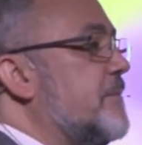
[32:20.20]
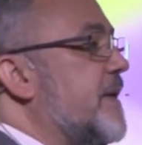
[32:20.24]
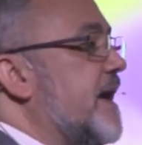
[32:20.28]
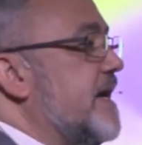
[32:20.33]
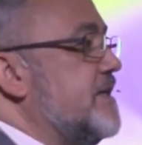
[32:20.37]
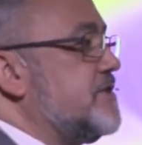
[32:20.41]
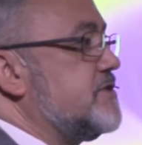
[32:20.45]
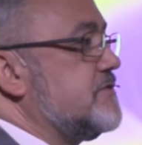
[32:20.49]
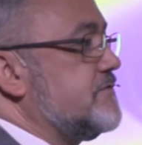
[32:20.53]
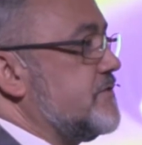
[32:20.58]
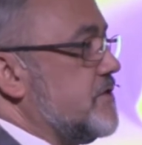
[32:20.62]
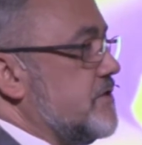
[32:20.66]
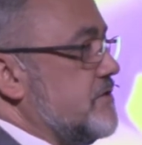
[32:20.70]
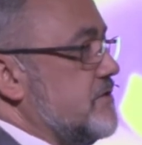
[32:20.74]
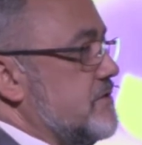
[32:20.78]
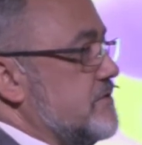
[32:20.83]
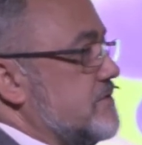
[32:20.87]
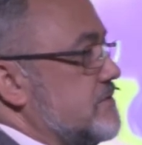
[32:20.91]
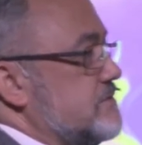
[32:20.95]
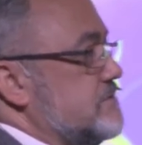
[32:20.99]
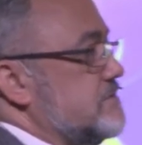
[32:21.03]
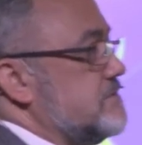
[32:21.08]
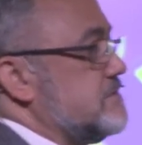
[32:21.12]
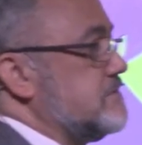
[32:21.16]
page of
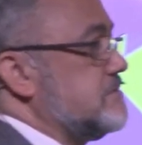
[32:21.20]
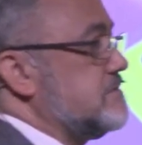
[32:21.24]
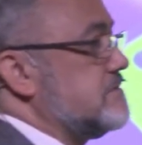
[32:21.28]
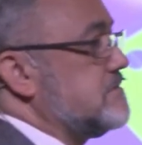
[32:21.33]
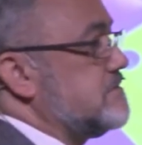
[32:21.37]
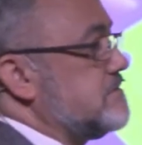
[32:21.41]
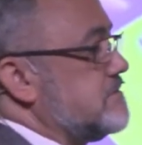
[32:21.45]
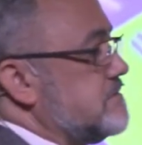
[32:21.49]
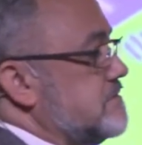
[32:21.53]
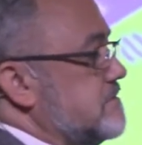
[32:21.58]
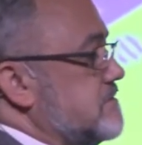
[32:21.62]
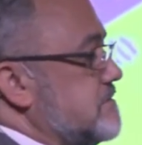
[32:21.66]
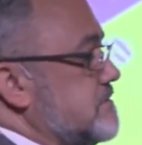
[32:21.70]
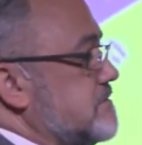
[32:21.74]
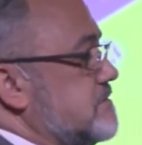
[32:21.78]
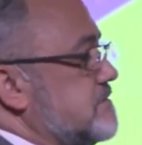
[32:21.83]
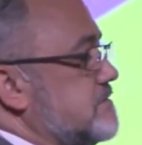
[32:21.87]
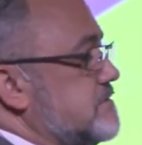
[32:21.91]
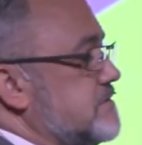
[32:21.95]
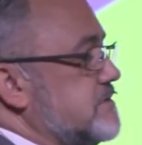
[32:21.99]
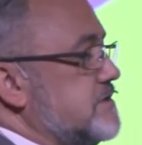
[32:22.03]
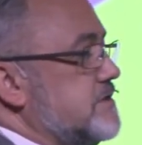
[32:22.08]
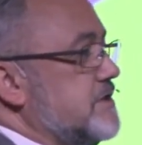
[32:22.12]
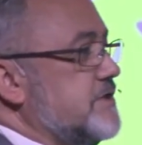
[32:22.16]
Google.
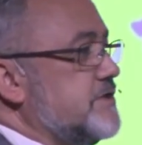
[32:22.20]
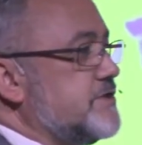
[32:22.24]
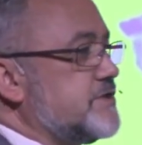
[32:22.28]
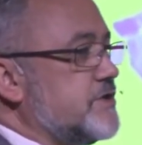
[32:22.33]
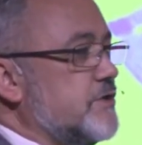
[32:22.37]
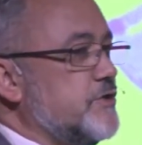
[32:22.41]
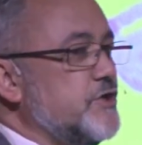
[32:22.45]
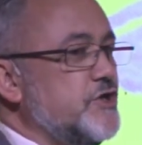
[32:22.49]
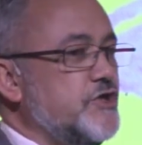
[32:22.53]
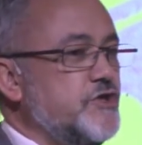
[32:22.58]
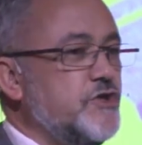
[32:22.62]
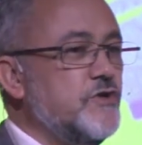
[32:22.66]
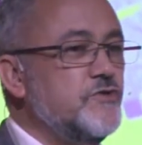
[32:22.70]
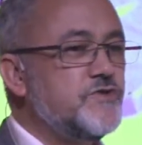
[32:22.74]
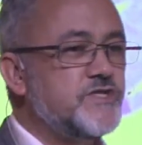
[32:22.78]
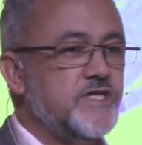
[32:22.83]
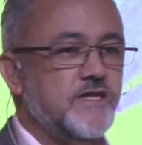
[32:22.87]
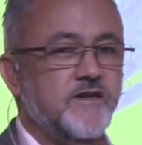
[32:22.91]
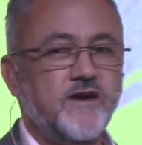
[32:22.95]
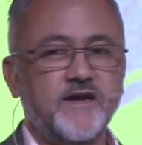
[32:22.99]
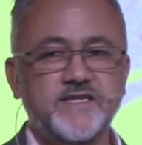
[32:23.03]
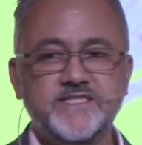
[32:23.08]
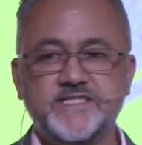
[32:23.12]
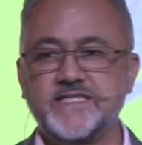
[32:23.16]
So
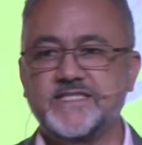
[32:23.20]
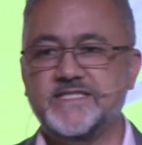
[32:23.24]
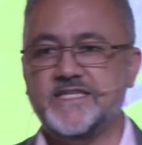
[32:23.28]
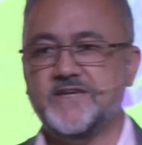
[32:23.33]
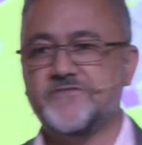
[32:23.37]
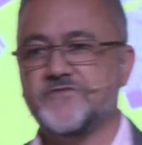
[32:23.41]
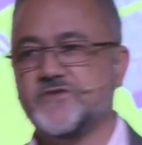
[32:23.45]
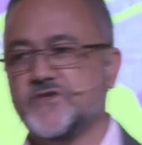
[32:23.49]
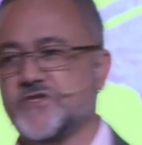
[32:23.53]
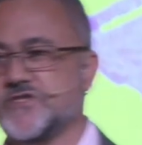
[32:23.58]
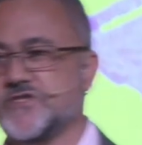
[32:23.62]
utilize these different